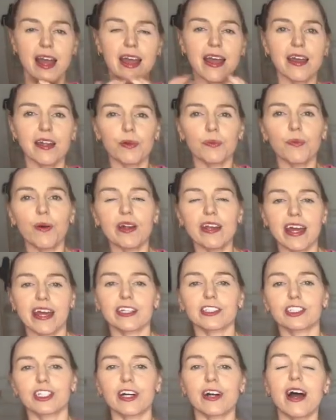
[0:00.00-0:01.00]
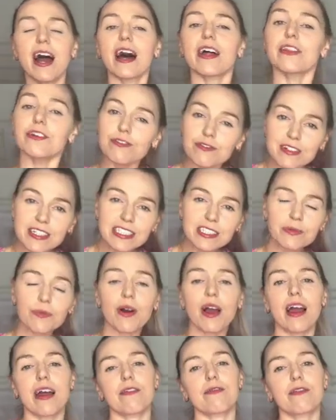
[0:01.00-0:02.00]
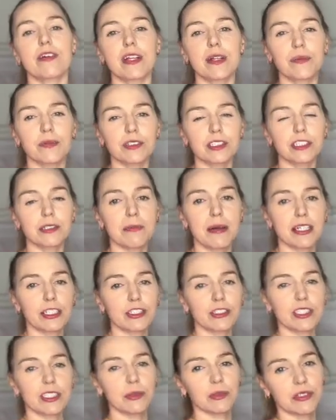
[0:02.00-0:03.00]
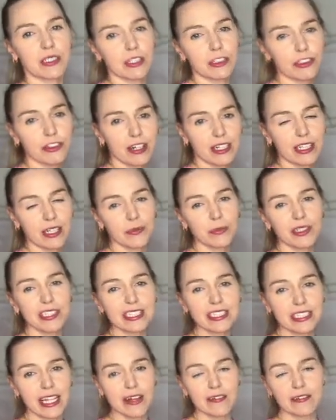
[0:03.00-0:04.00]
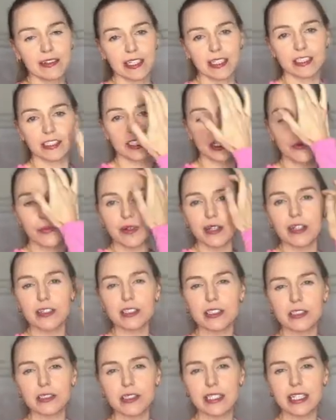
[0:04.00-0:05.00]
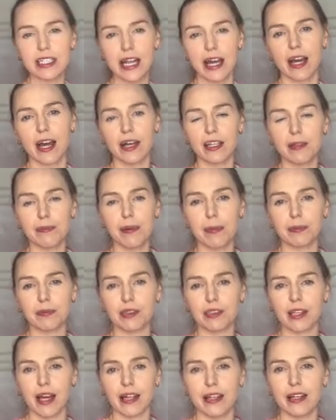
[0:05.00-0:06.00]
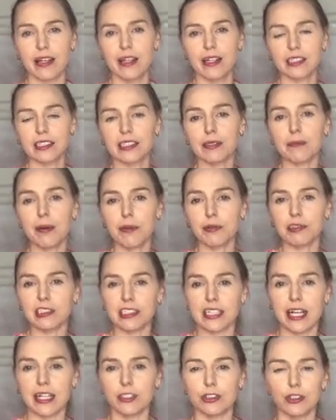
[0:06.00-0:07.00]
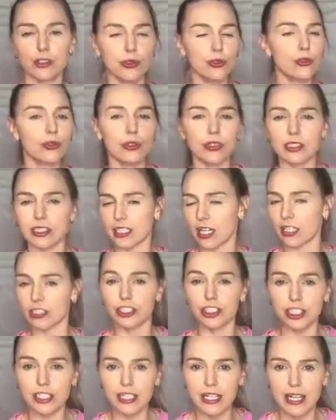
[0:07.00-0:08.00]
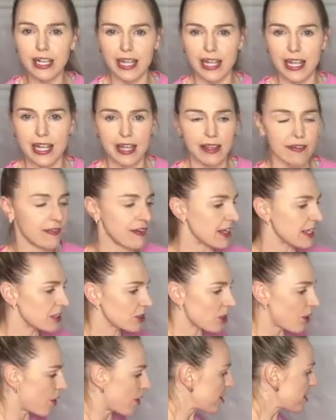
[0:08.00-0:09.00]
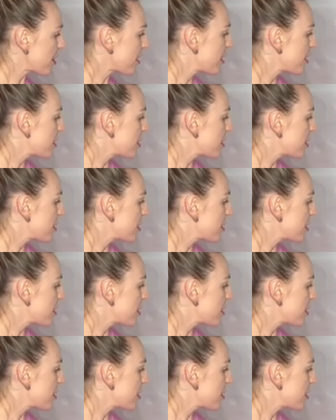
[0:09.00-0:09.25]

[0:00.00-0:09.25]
And one extra other reason why I really wanted to make sure this was done correctly was safety. So when I was looking at other people online, some people were saying, do not touch it if it's on.